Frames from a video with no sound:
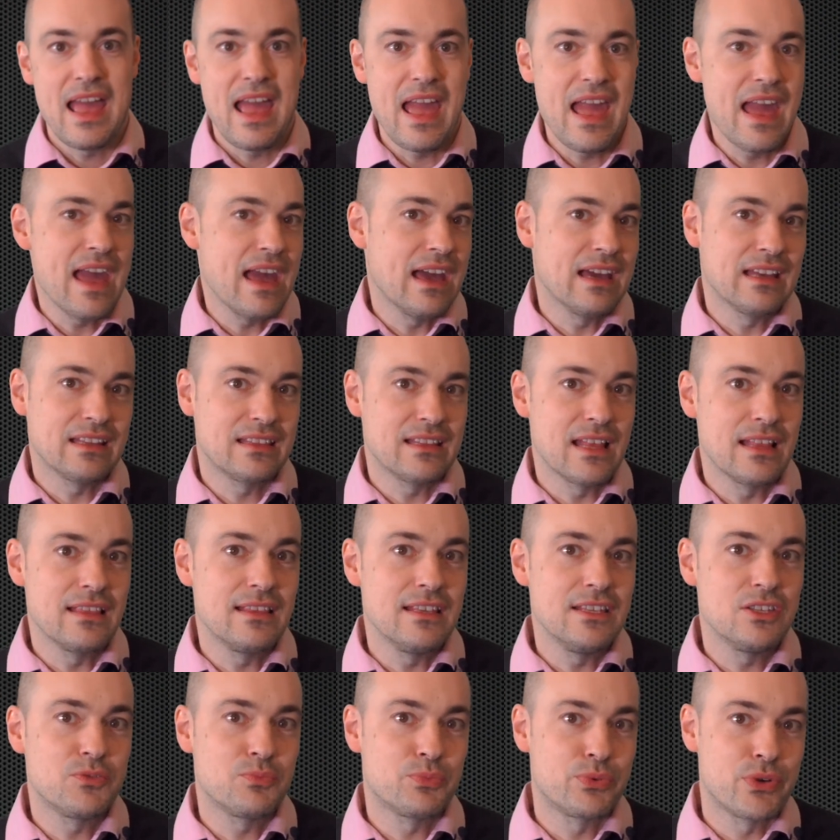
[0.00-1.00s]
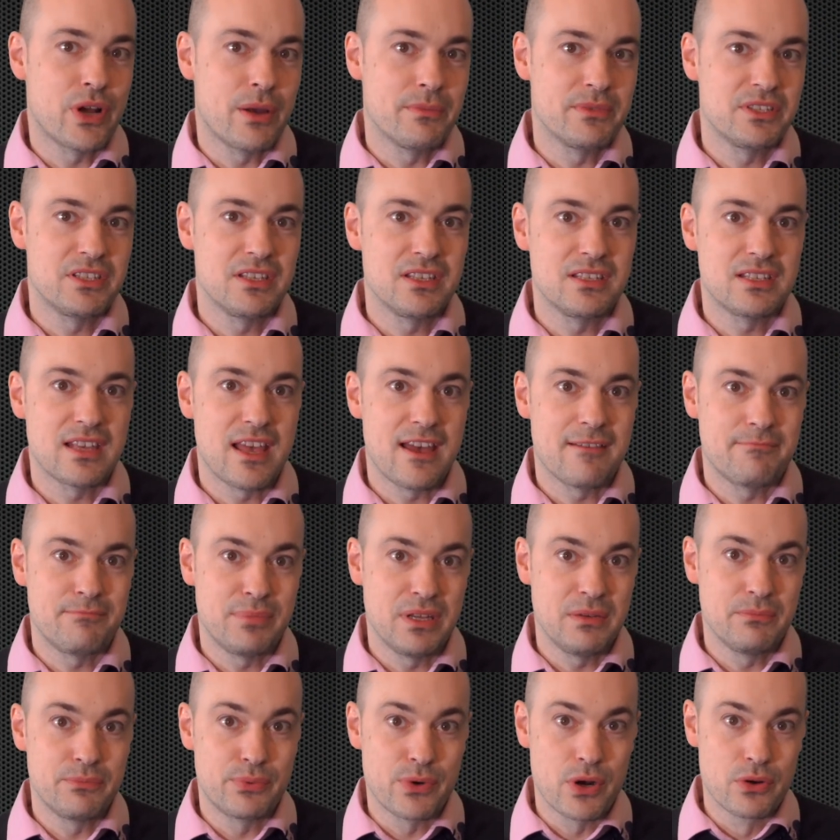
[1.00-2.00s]
and that these promises have
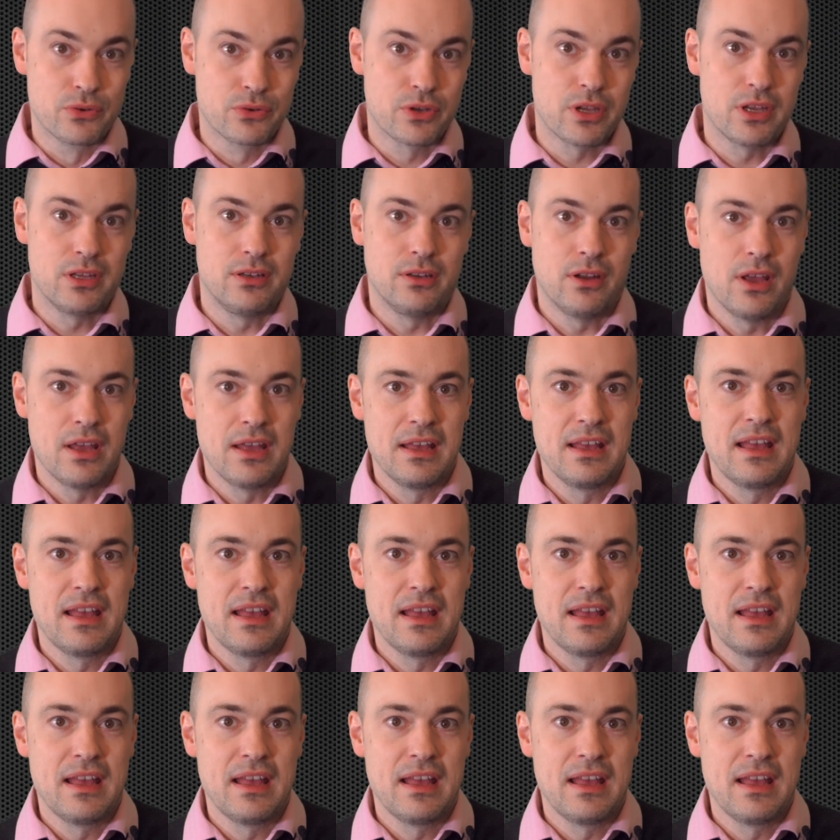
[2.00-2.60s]
been broken.